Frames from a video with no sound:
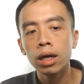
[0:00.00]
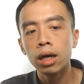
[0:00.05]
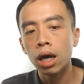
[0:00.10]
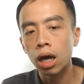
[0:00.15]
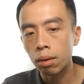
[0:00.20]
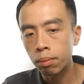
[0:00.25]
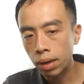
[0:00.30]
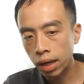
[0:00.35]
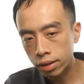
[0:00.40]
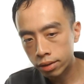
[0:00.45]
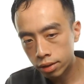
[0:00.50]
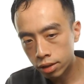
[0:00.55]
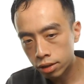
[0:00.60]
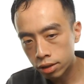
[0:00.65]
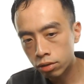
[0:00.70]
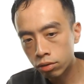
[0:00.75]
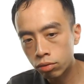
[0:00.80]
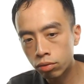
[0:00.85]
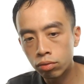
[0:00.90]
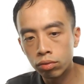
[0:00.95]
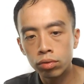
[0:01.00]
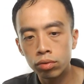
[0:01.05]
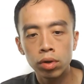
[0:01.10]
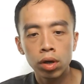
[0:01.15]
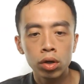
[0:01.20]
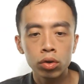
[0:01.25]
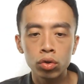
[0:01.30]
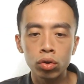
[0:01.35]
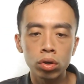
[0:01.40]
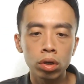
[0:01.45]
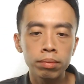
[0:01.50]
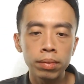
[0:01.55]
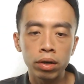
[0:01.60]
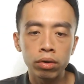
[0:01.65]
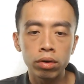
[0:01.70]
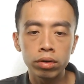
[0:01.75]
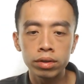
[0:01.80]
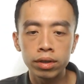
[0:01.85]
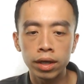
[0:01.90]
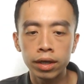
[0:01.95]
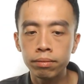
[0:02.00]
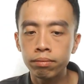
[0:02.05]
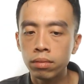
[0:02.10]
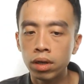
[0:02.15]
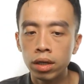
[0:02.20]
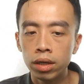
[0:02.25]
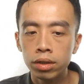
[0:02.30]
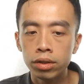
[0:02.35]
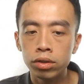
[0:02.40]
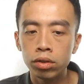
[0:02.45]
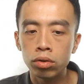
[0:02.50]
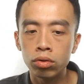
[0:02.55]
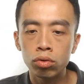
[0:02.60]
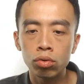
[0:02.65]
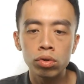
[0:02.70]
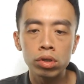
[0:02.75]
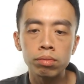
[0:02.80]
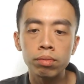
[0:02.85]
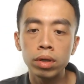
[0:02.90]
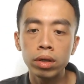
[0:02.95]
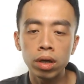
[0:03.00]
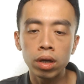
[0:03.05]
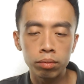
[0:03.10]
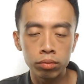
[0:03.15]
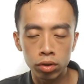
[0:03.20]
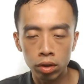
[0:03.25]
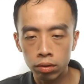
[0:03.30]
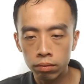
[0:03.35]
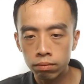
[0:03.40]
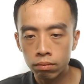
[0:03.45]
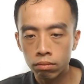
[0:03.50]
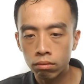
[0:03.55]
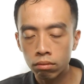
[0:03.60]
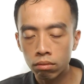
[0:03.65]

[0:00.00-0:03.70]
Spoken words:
I pass this through sodium hydroxide, CO2 is being absorbed.